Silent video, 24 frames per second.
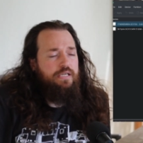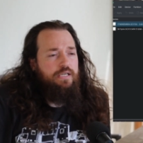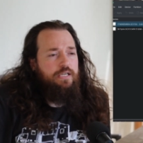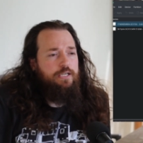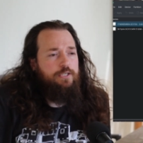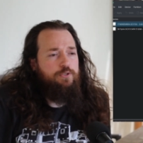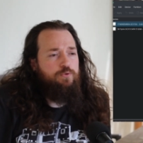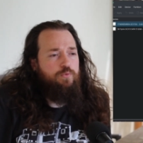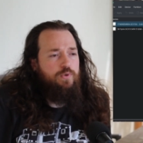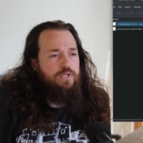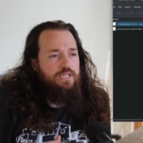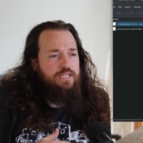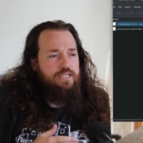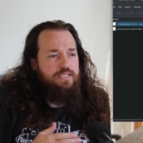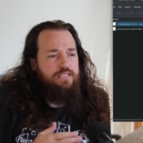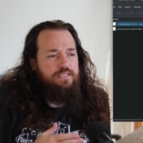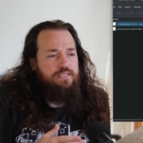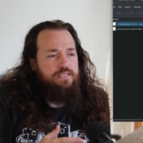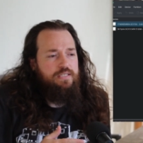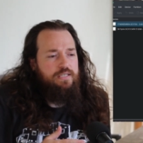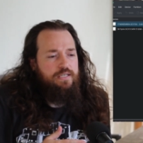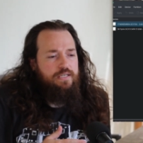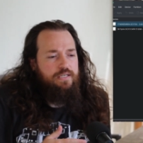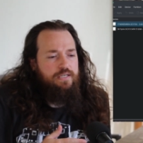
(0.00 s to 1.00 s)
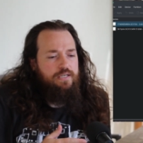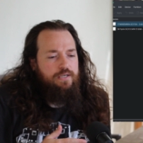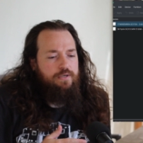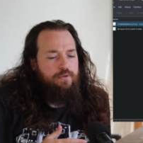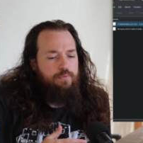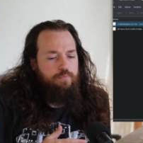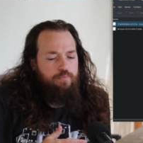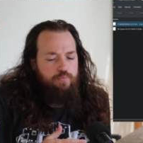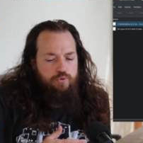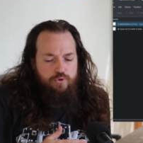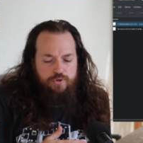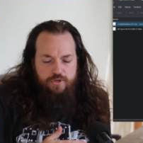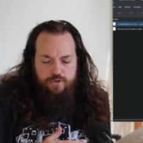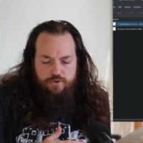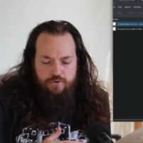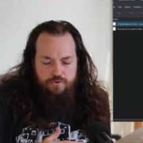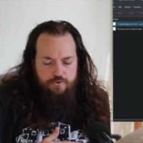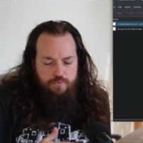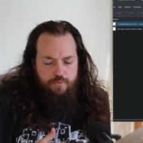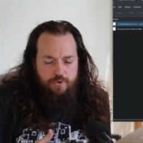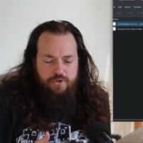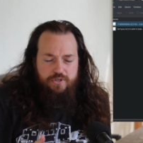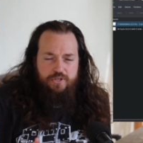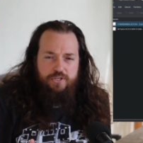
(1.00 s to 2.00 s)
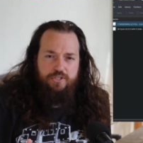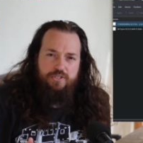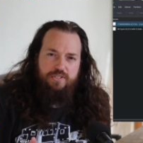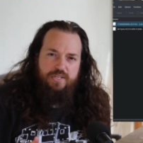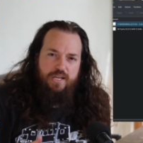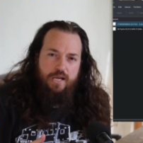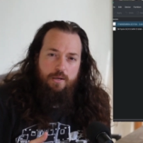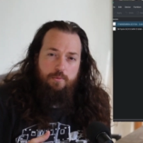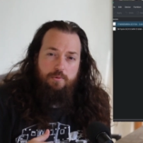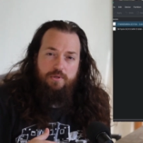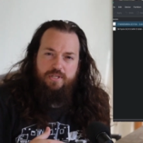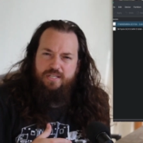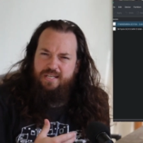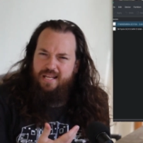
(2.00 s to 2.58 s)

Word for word: as well as uh, put a new partition table.